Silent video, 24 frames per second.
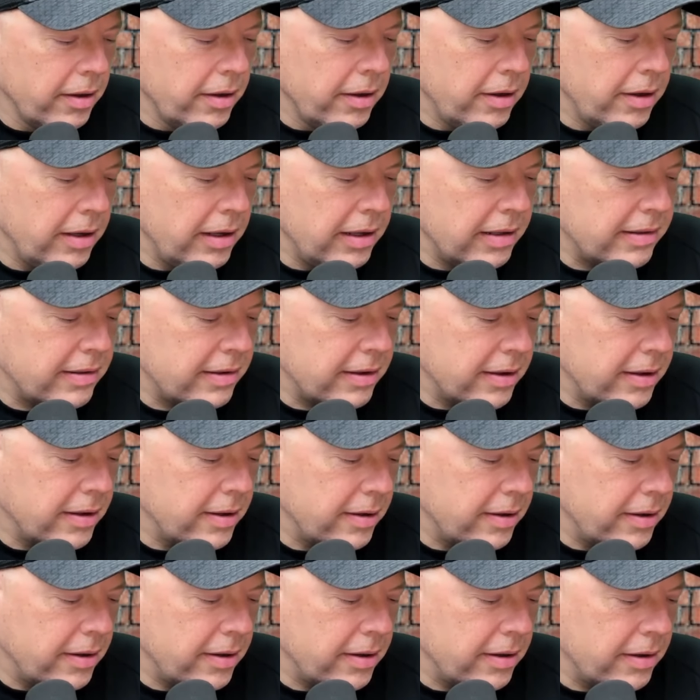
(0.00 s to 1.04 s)
It's
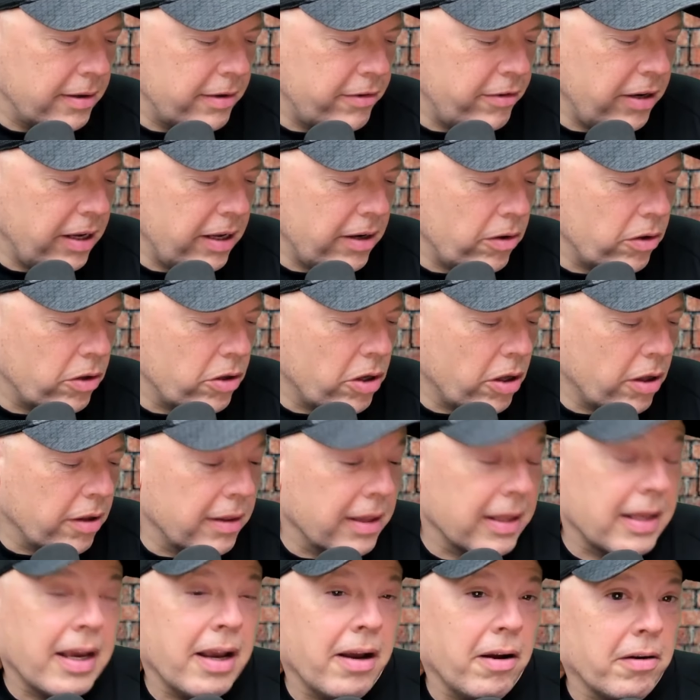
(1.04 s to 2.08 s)
a channel called
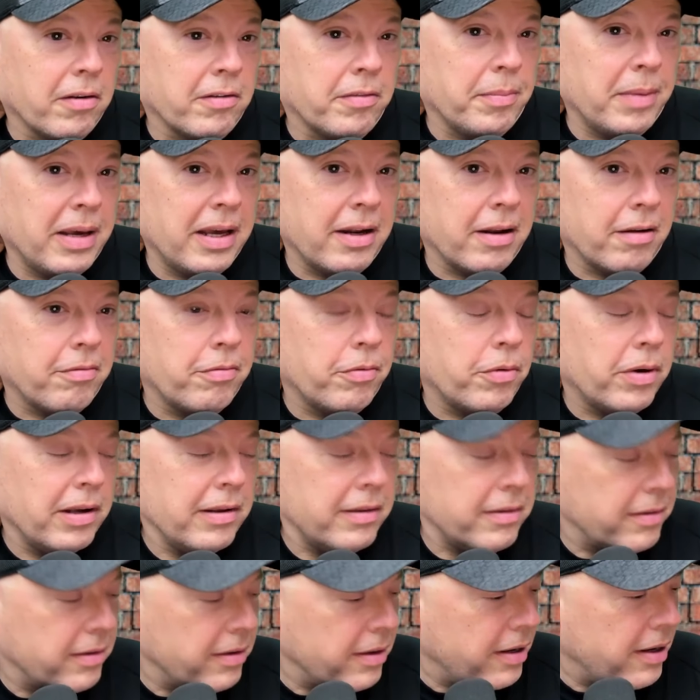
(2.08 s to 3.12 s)
The Charismatic
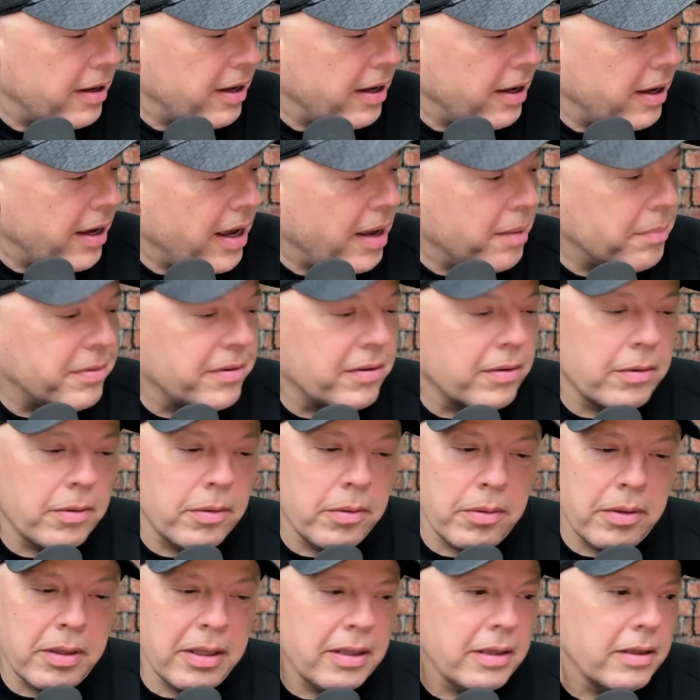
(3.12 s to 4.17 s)
Voice, and I
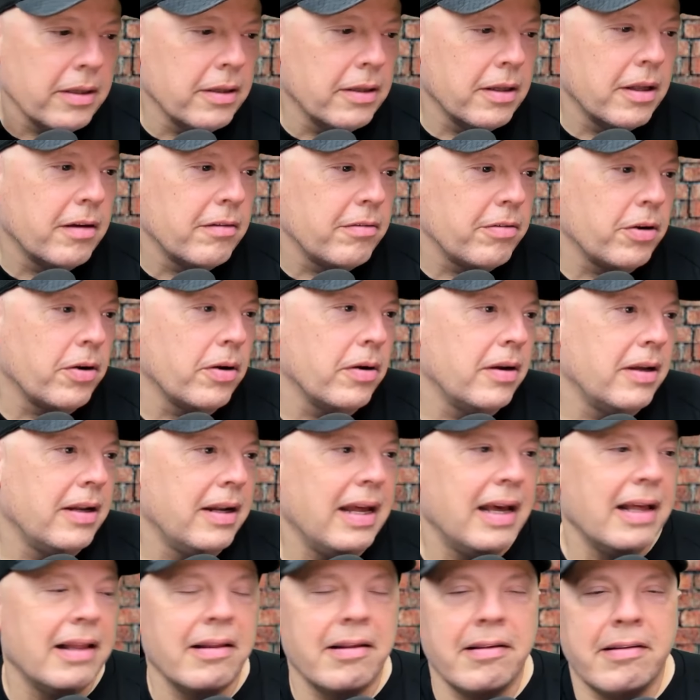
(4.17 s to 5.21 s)
absolutely love her
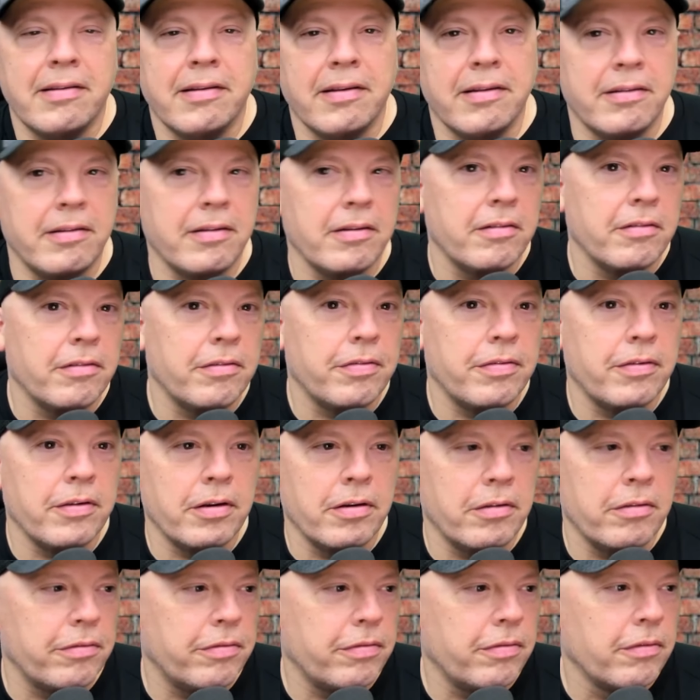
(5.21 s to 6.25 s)
analysis
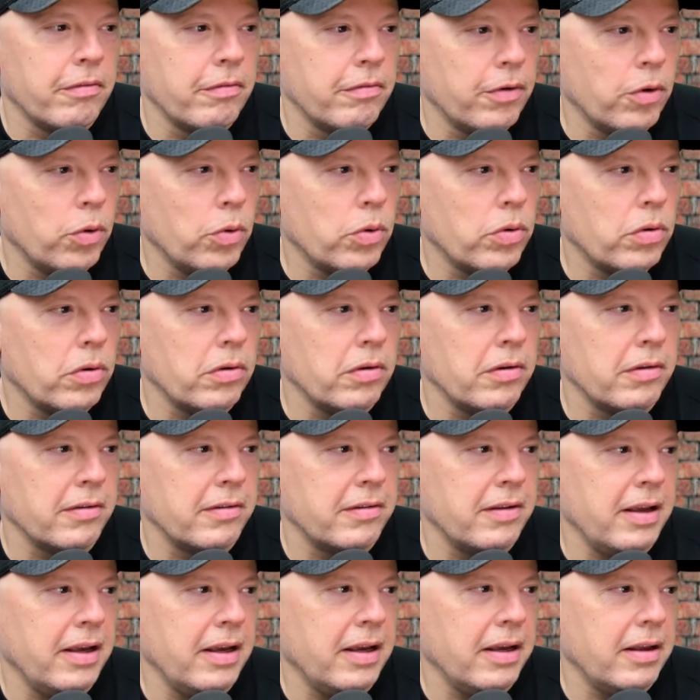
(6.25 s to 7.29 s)
of
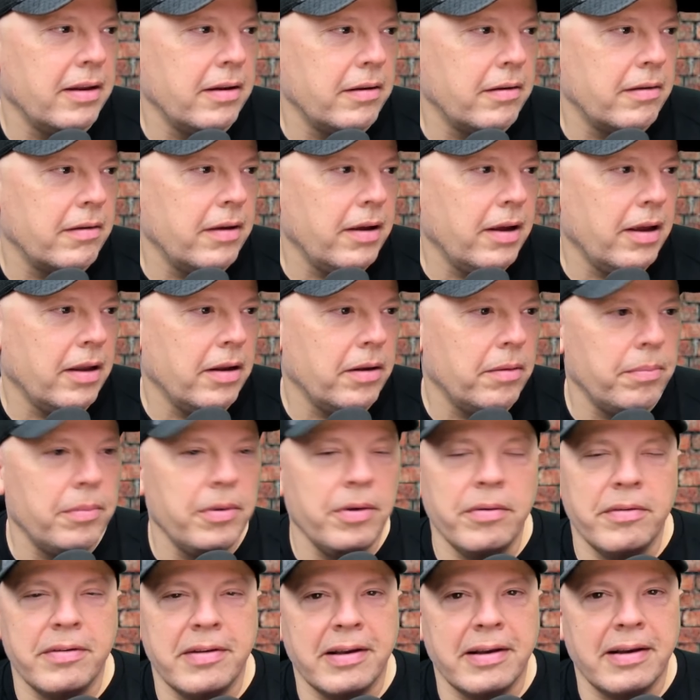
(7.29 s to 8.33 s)
vocals and
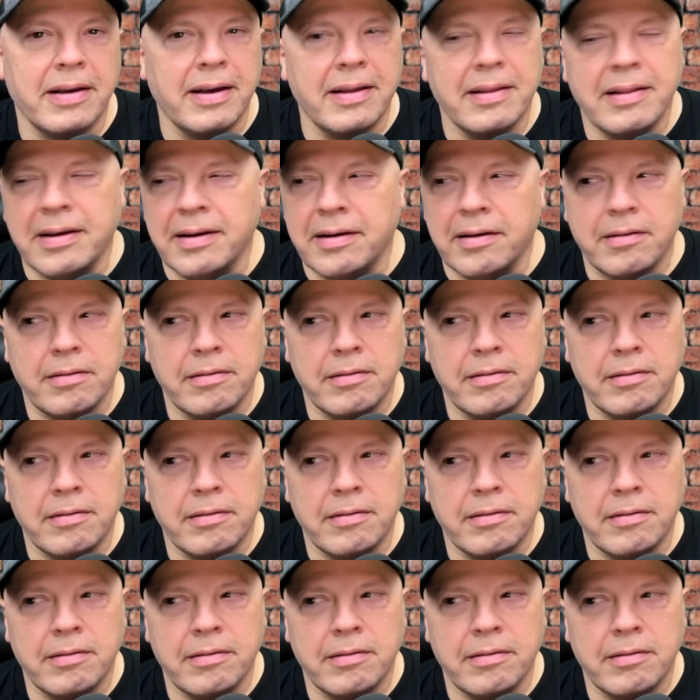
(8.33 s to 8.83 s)
music. I think